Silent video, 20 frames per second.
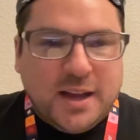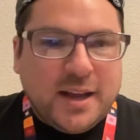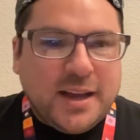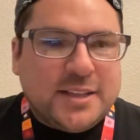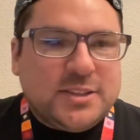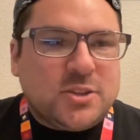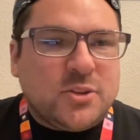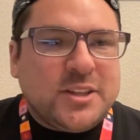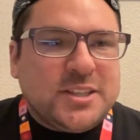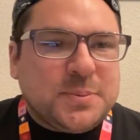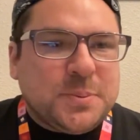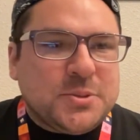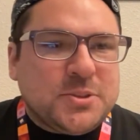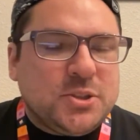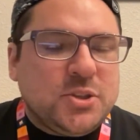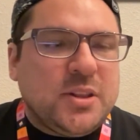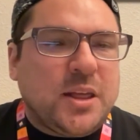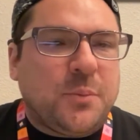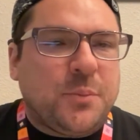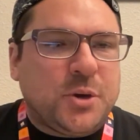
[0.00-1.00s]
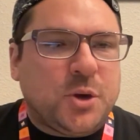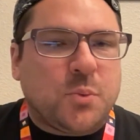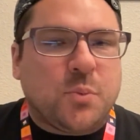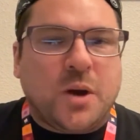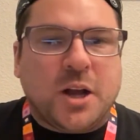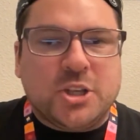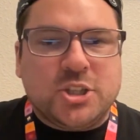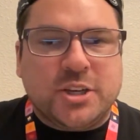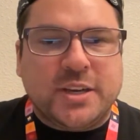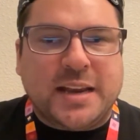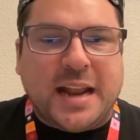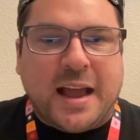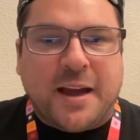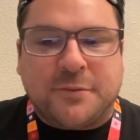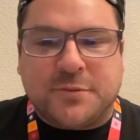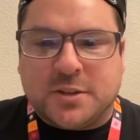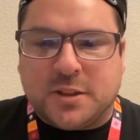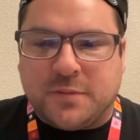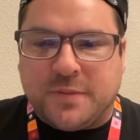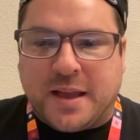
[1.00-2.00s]
It's only supposed to do that when you're watching it
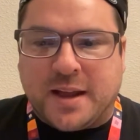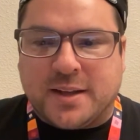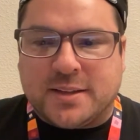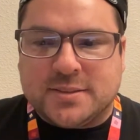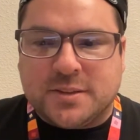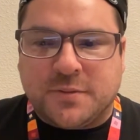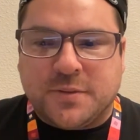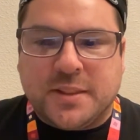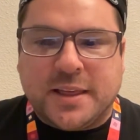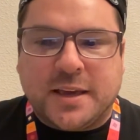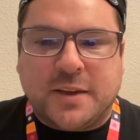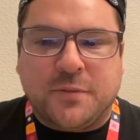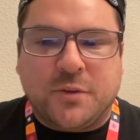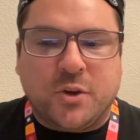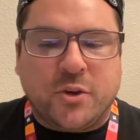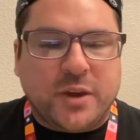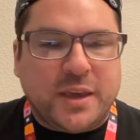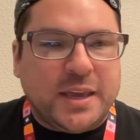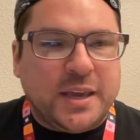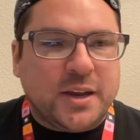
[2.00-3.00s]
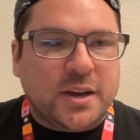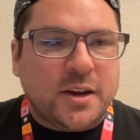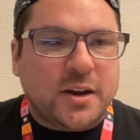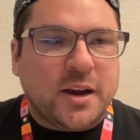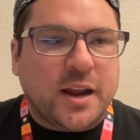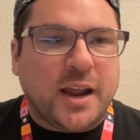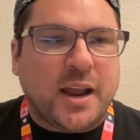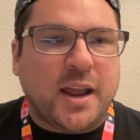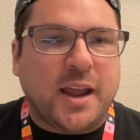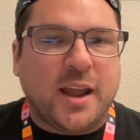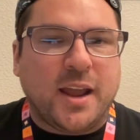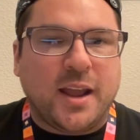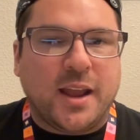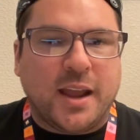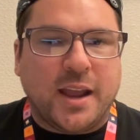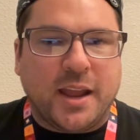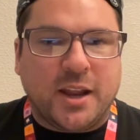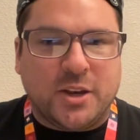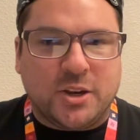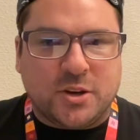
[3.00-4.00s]
after the fact, because I feel like if you're here
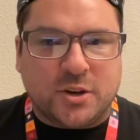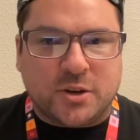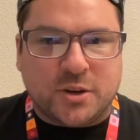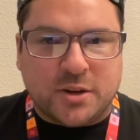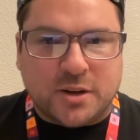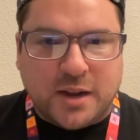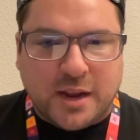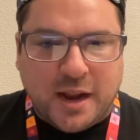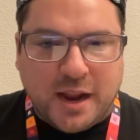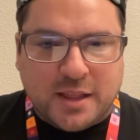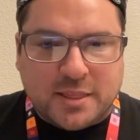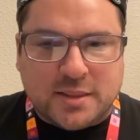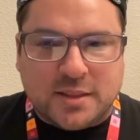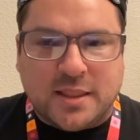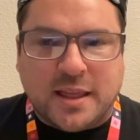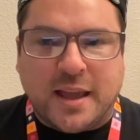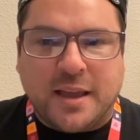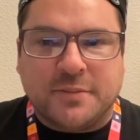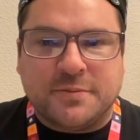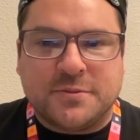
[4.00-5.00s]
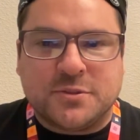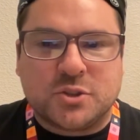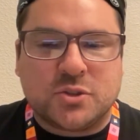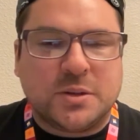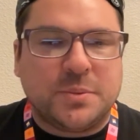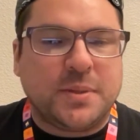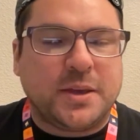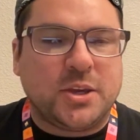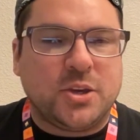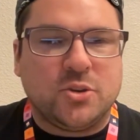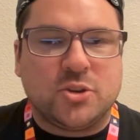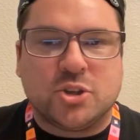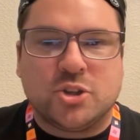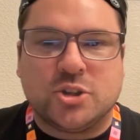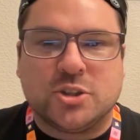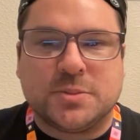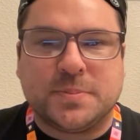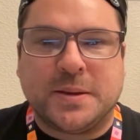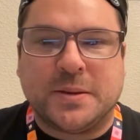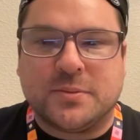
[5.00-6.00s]
and you're at the live stream, like you should
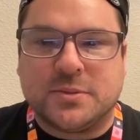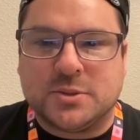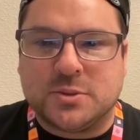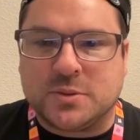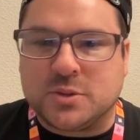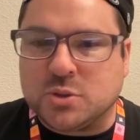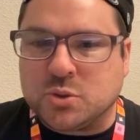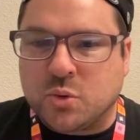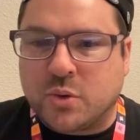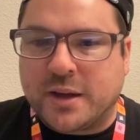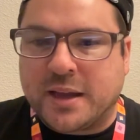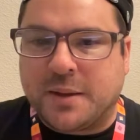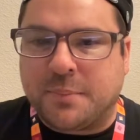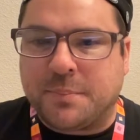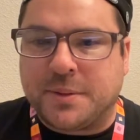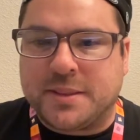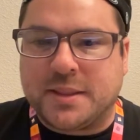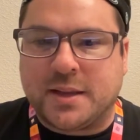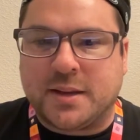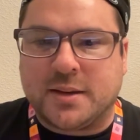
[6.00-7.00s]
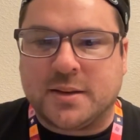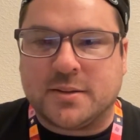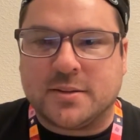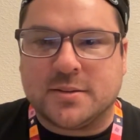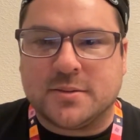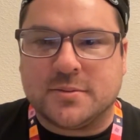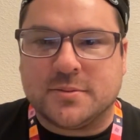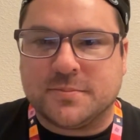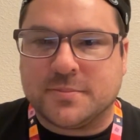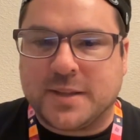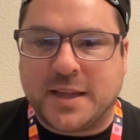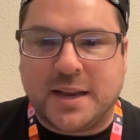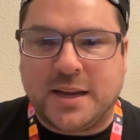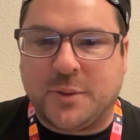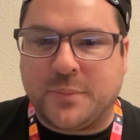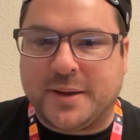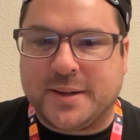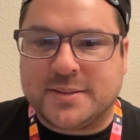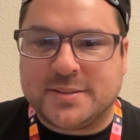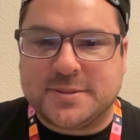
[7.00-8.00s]
just be able to enjoy it. But then,
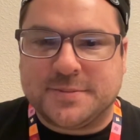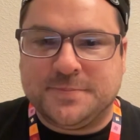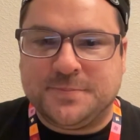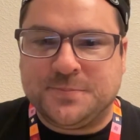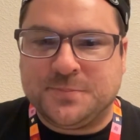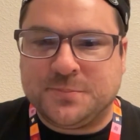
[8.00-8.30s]
anyways.